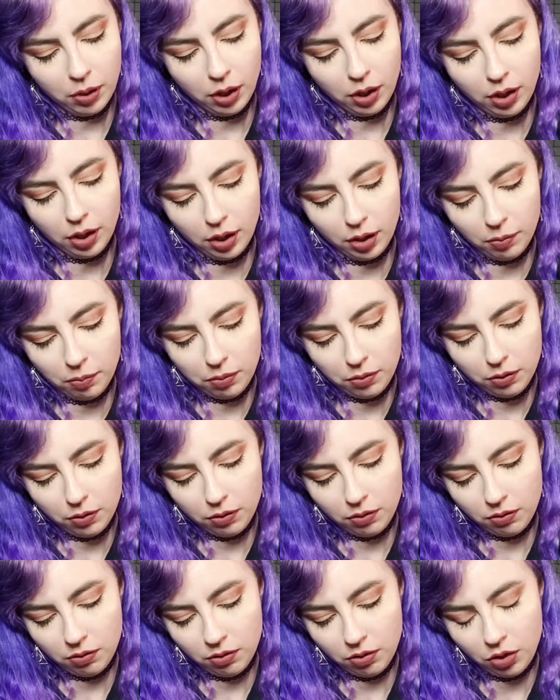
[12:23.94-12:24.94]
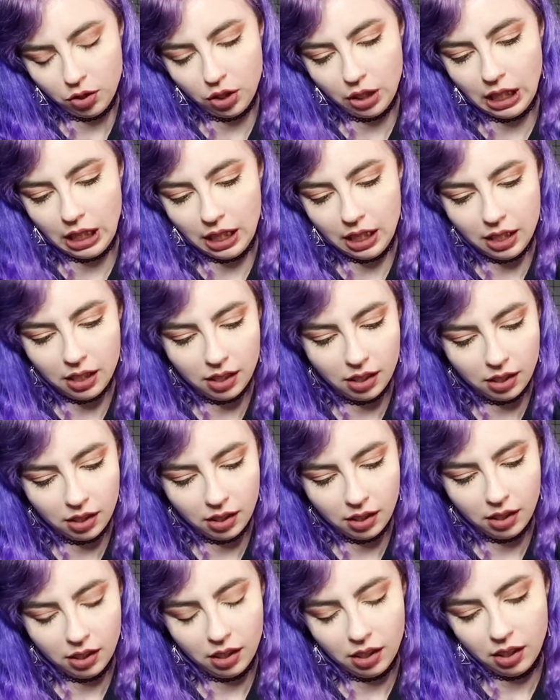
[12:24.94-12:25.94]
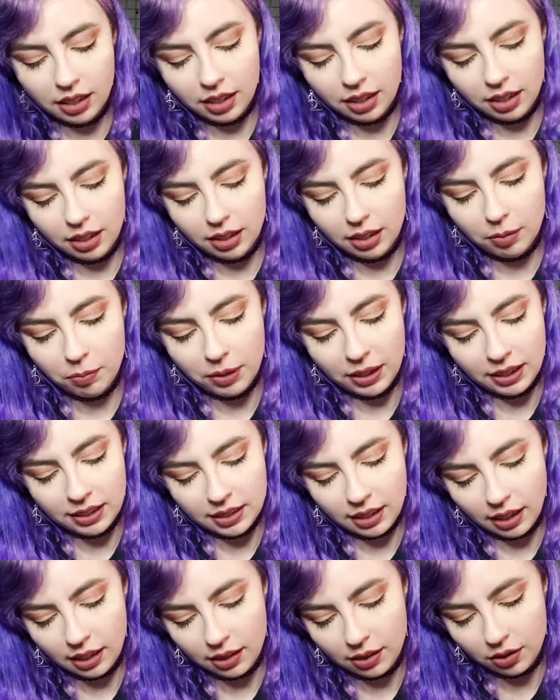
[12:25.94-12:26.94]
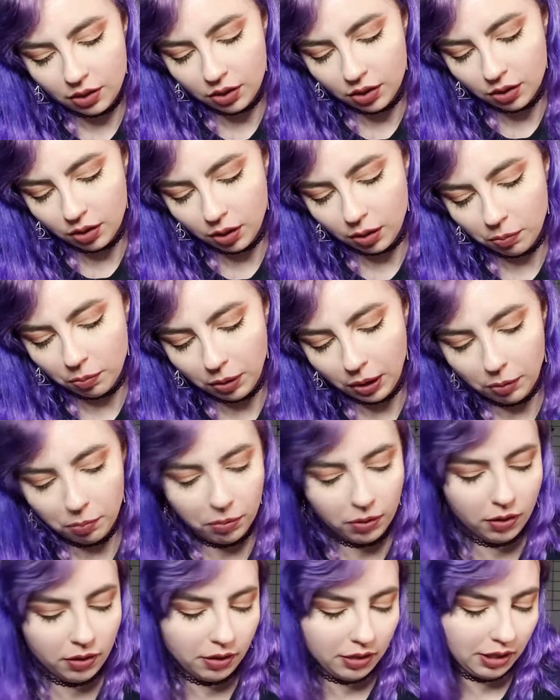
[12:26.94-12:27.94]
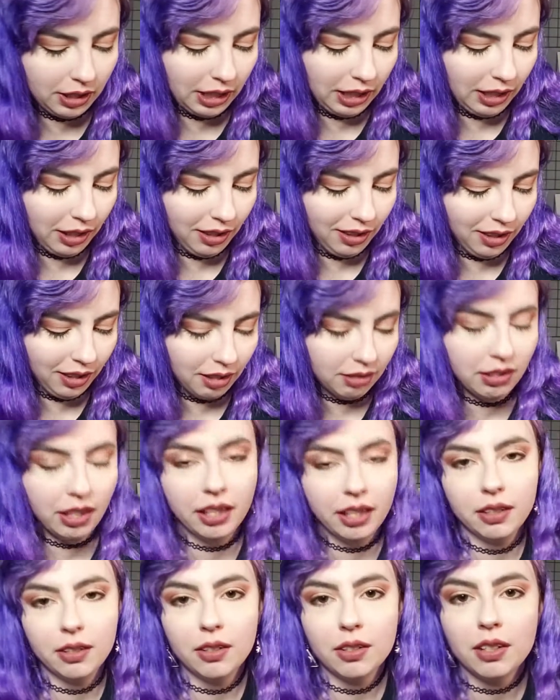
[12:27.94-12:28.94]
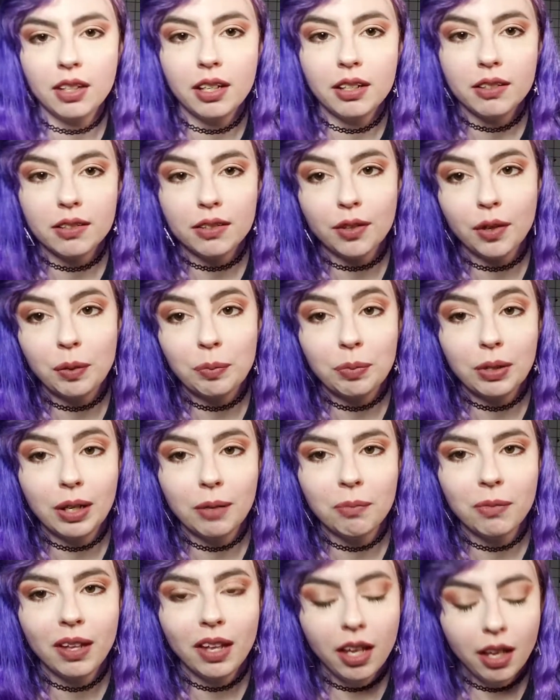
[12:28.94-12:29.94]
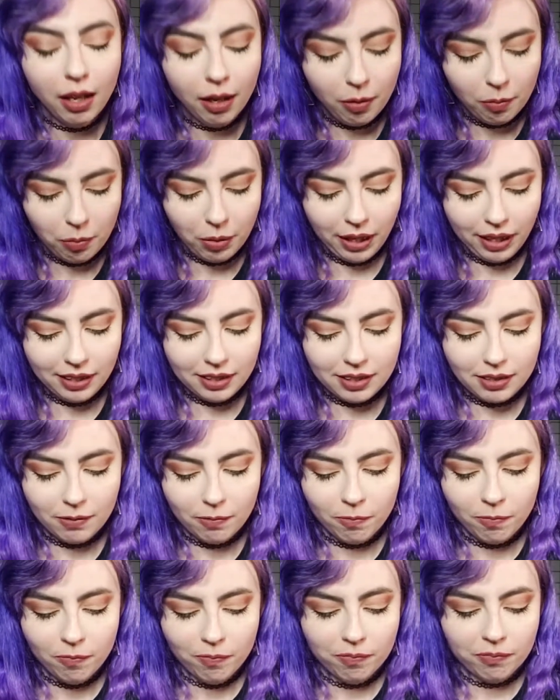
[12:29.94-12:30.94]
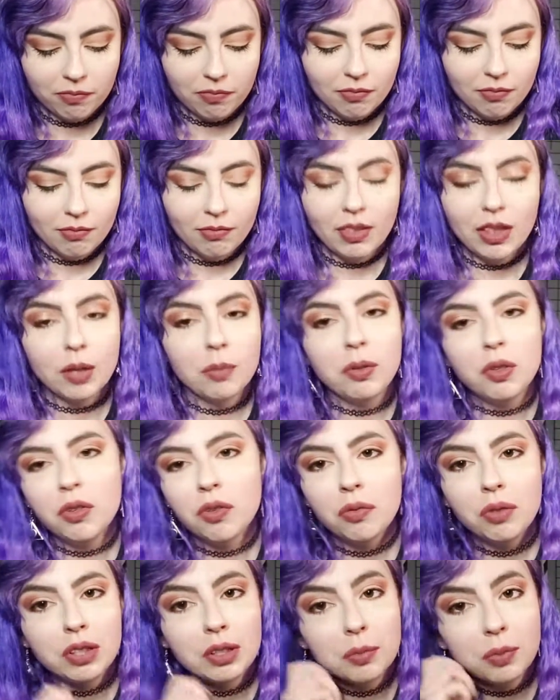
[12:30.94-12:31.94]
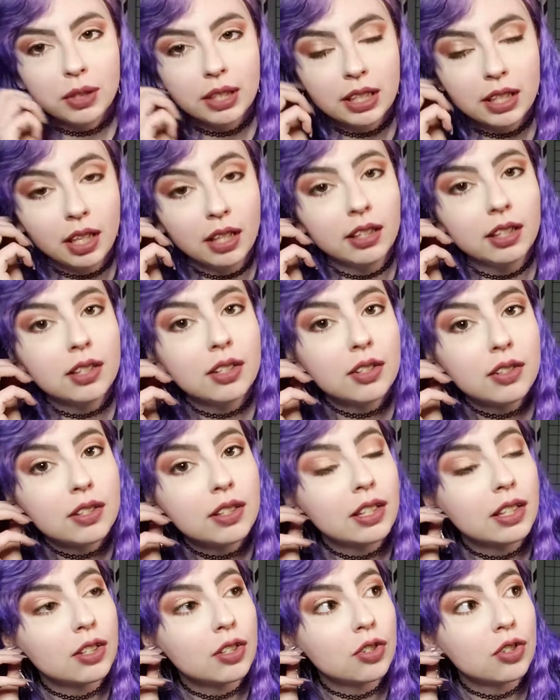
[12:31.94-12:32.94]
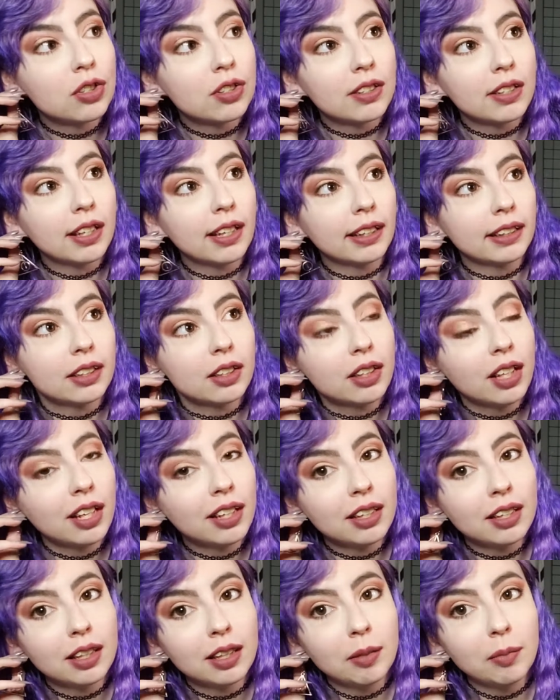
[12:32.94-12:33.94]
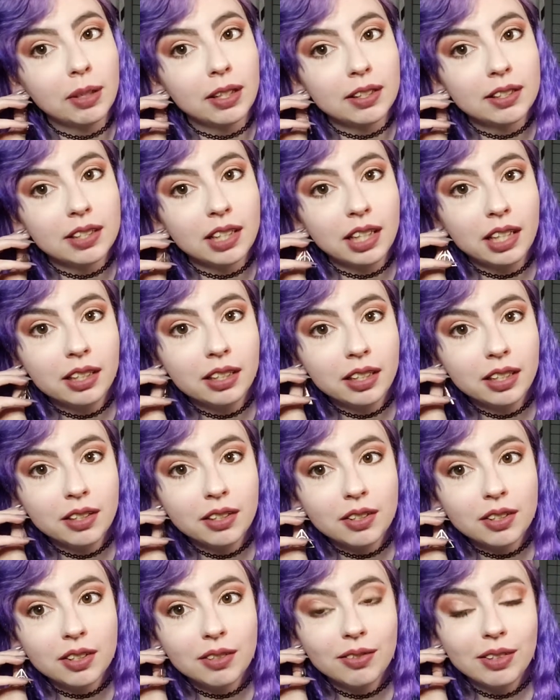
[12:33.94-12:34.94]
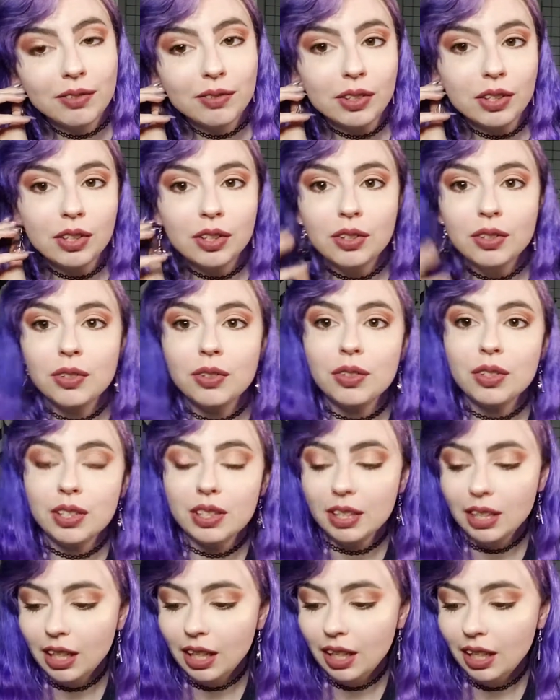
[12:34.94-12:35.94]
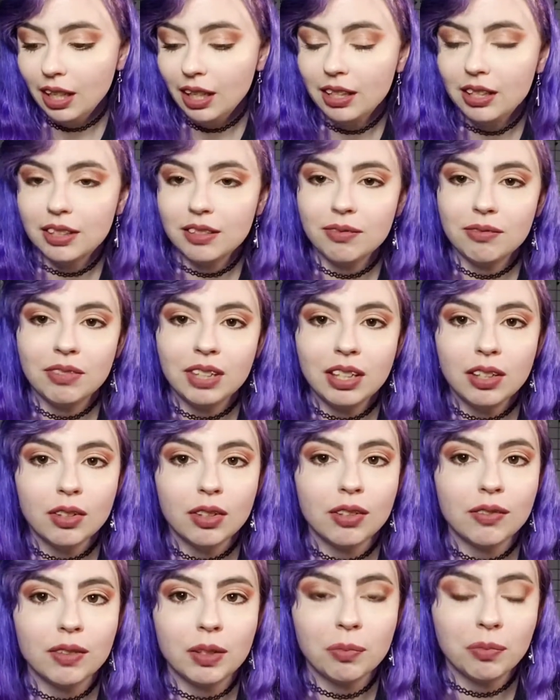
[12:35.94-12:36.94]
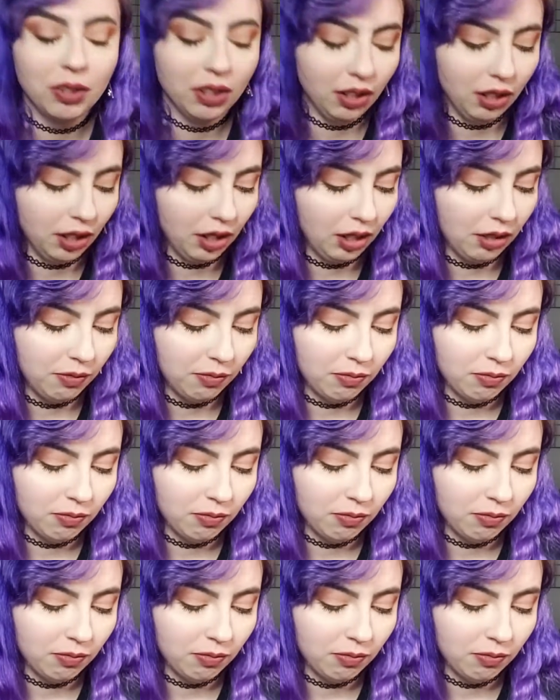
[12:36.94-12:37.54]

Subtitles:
purple shade. The big side is just called Purple and the liner side is called Plum, but they're both really pretty colors. It's just like they're not the best eyeliners I've ever used, and neither of them really